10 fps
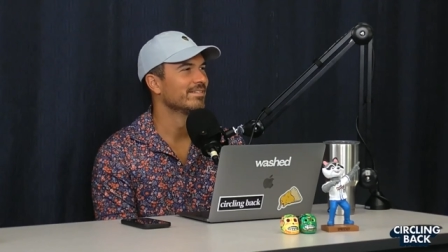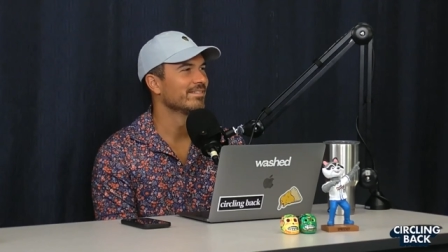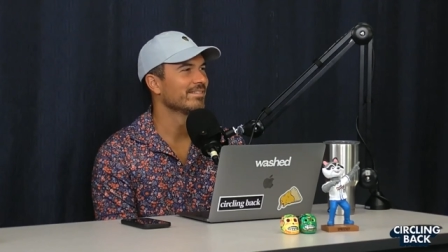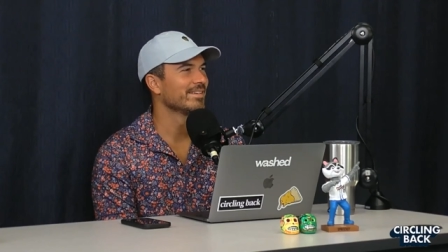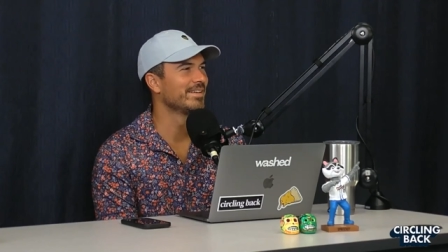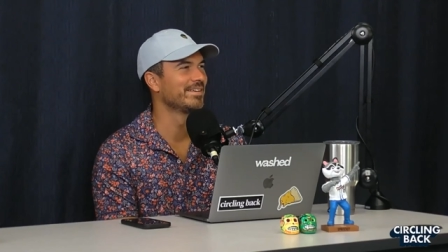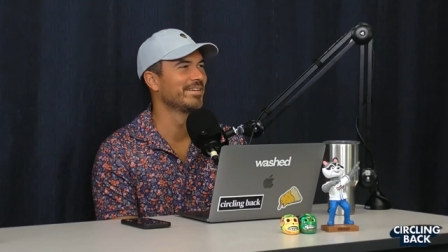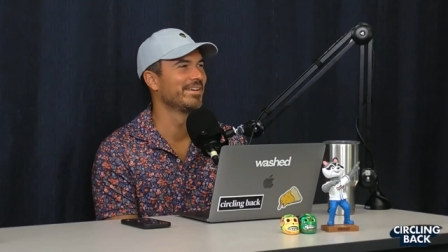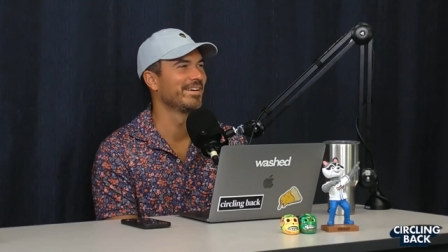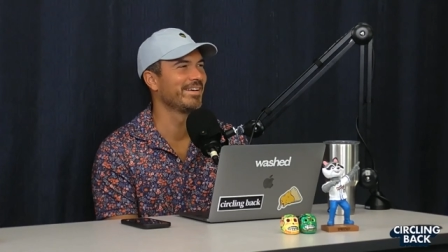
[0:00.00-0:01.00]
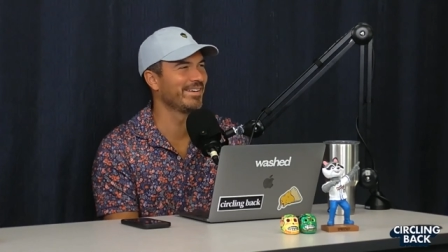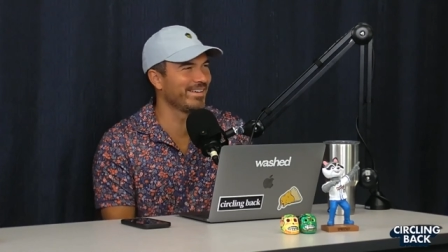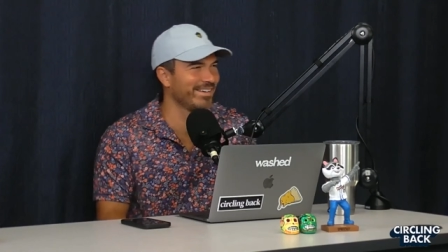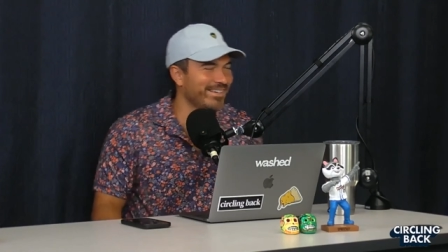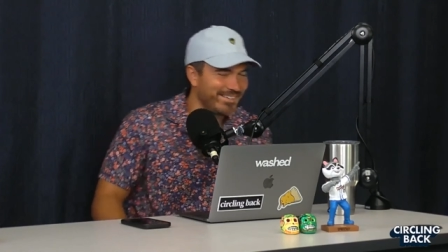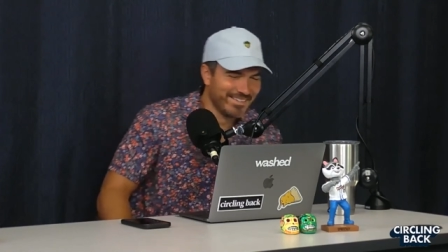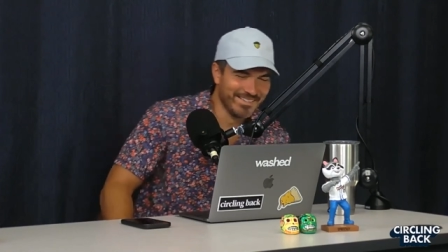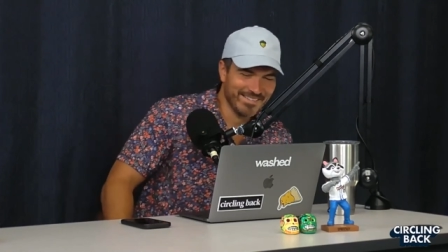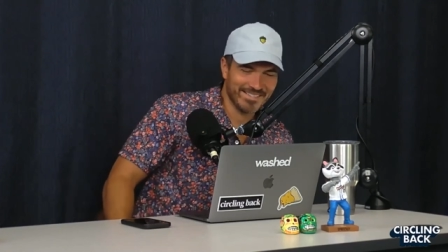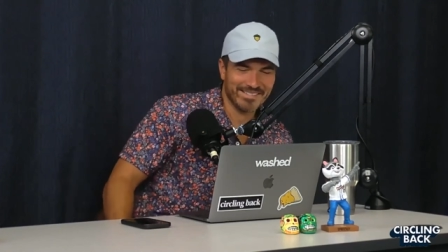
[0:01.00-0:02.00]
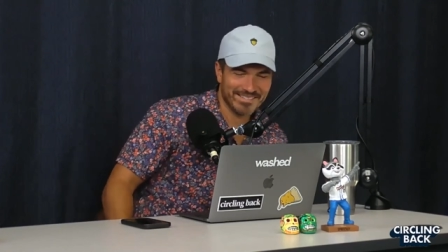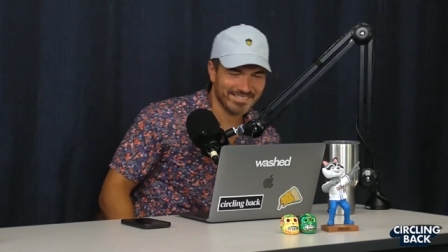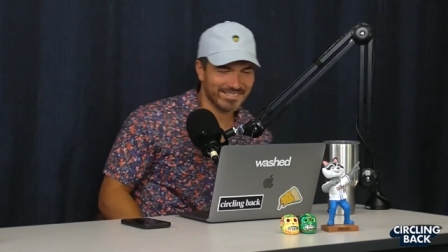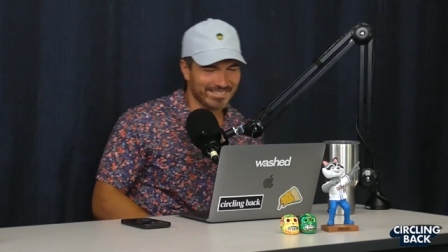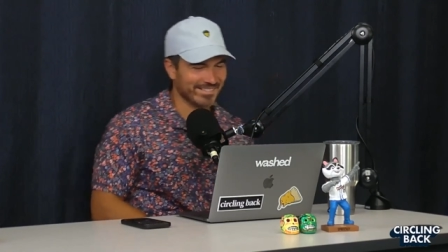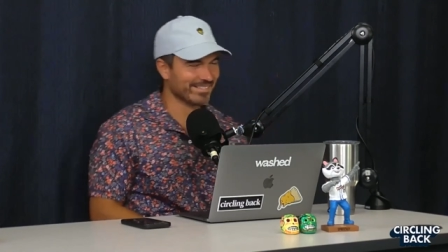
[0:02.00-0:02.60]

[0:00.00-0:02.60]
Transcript: I, I, I nobody responded to the last